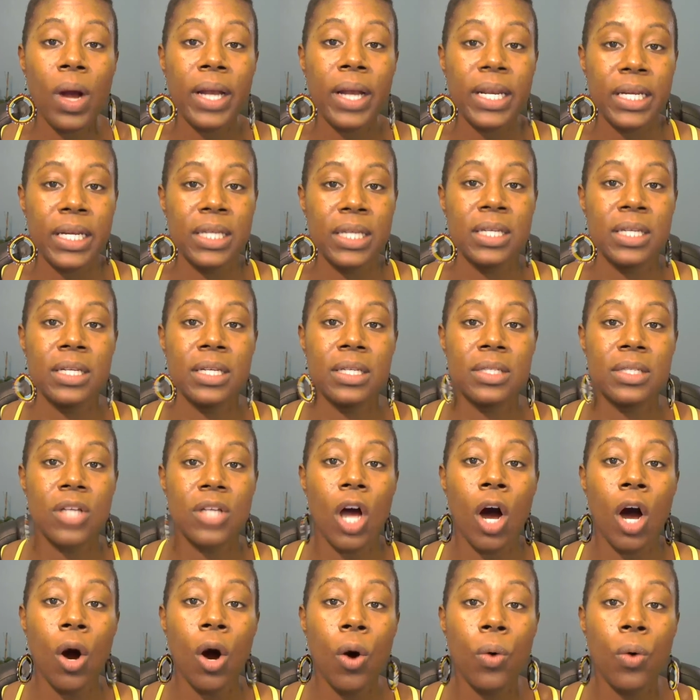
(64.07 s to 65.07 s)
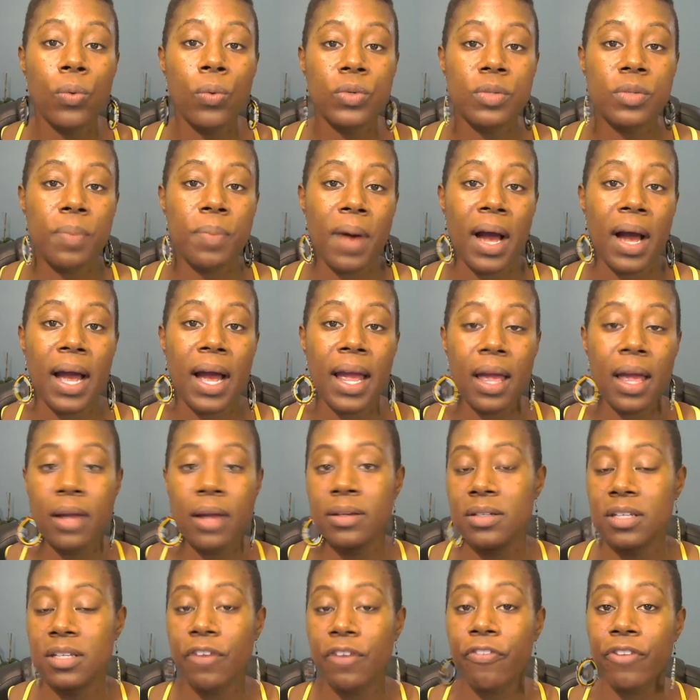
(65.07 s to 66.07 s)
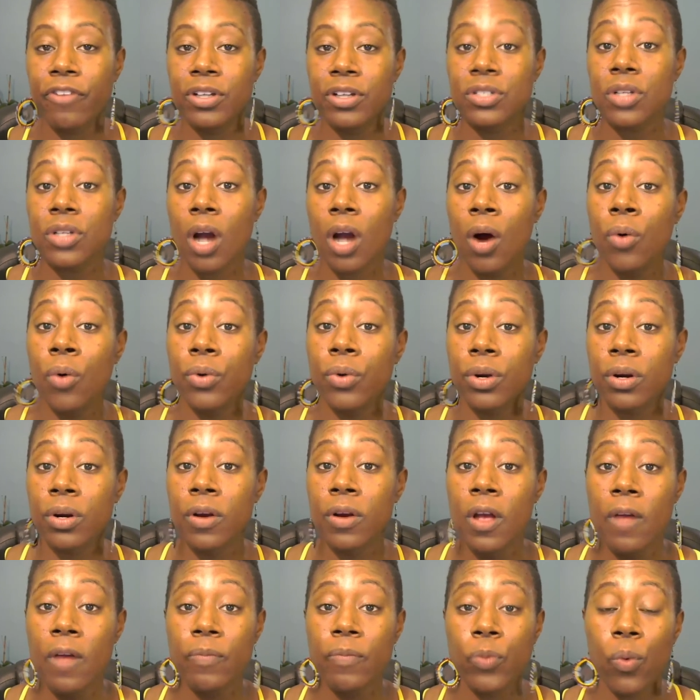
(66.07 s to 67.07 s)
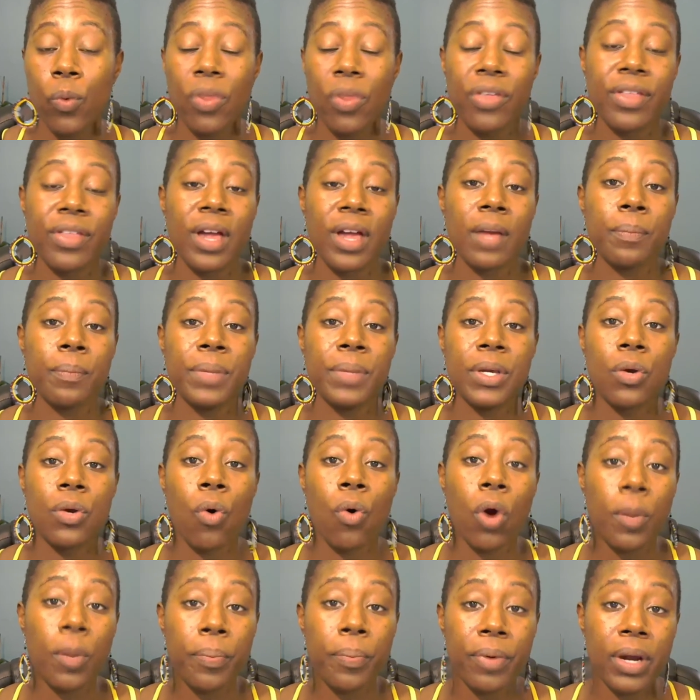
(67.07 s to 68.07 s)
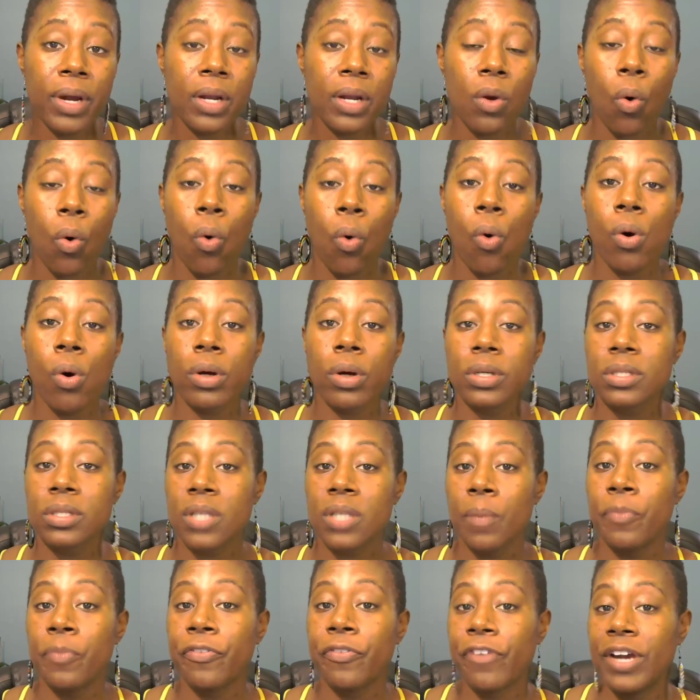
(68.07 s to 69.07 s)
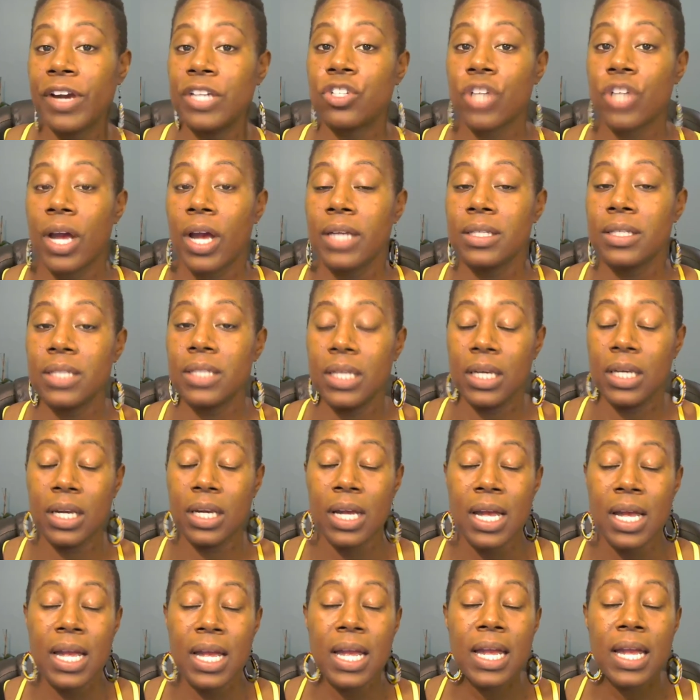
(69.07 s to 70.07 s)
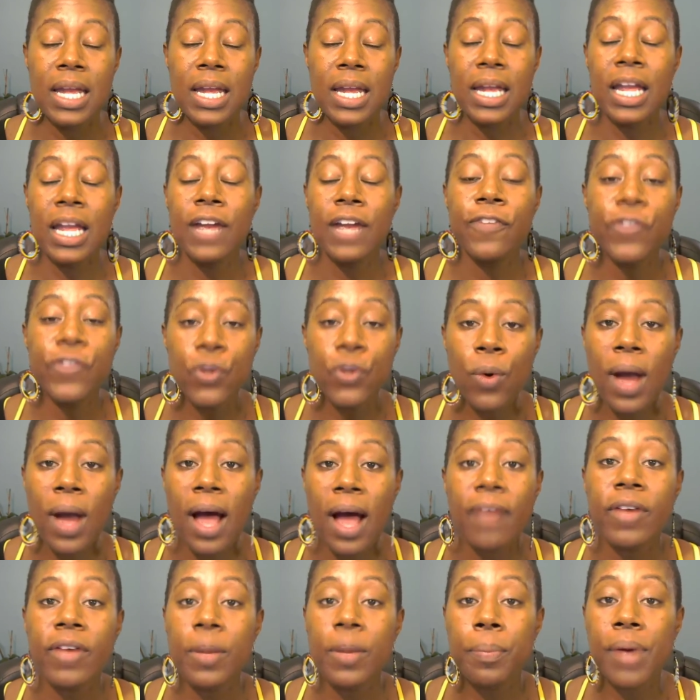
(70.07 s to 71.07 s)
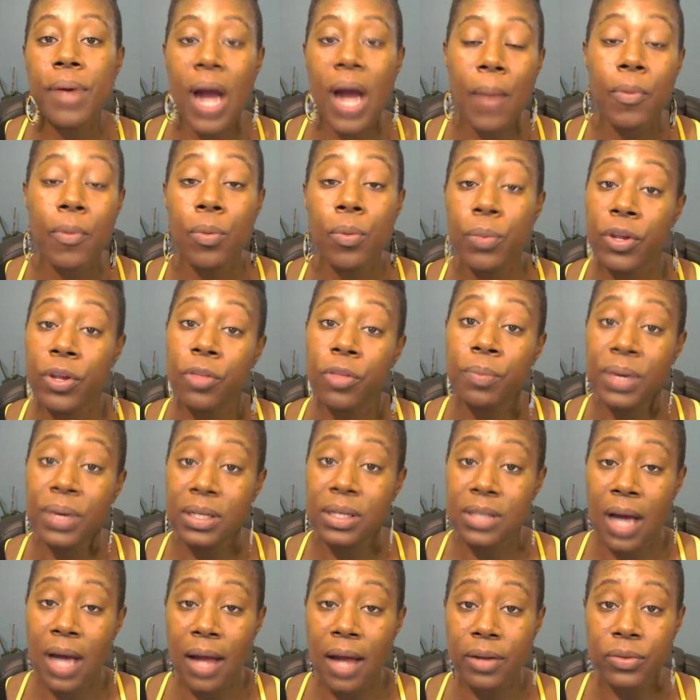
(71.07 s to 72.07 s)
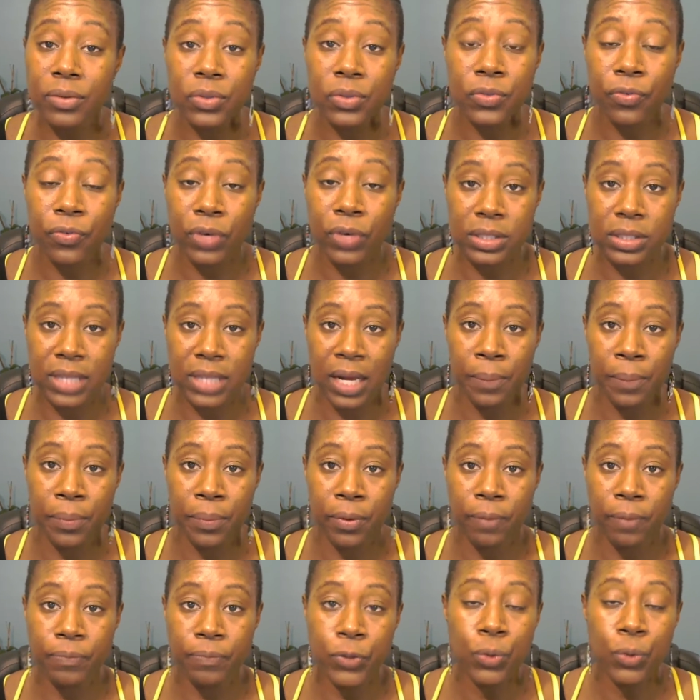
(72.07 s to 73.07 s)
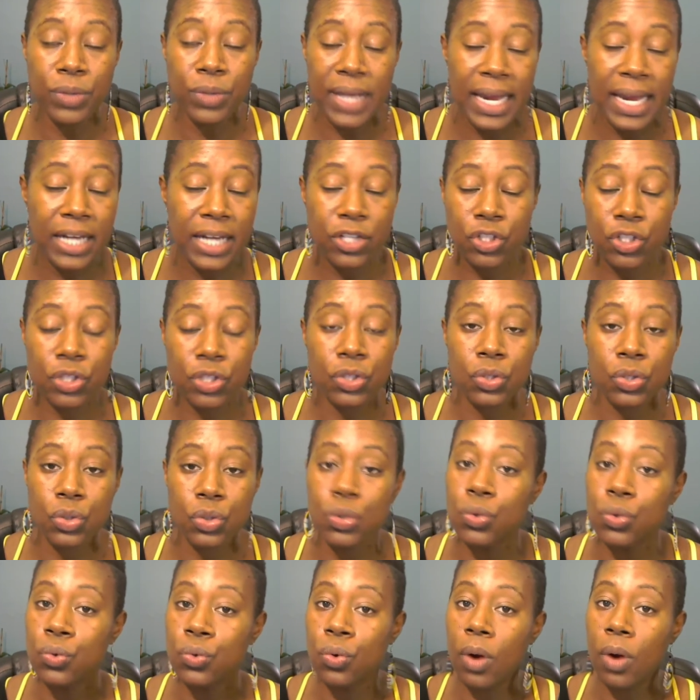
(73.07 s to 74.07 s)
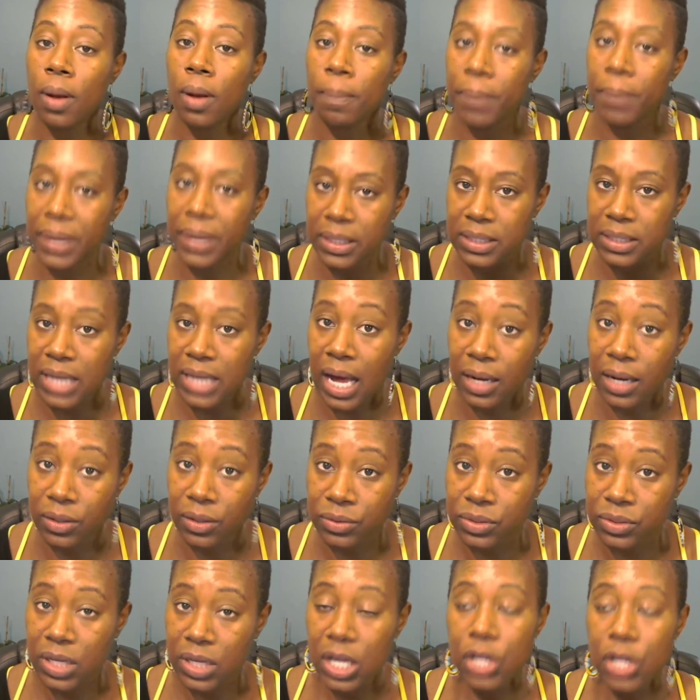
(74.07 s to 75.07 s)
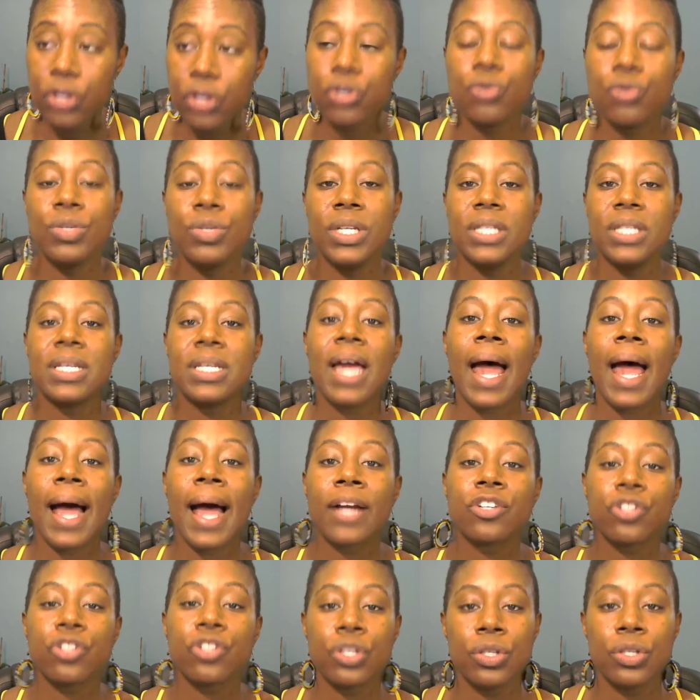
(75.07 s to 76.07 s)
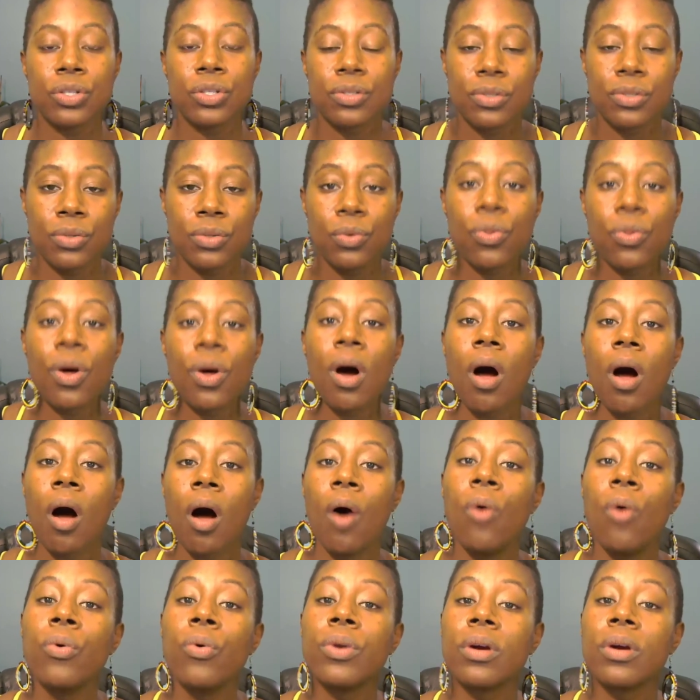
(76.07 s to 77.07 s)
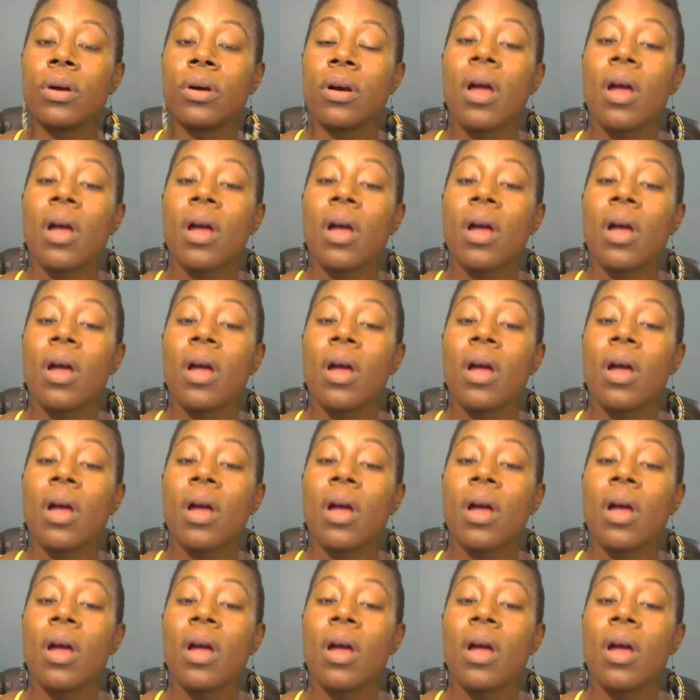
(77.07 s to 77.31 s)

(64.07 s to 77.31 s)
is owned by a different owner, whether that be corporate or some franchisee. If you have a problem with McDonald's, for example, you can't just sue McDonald's. You need to actually sue the owner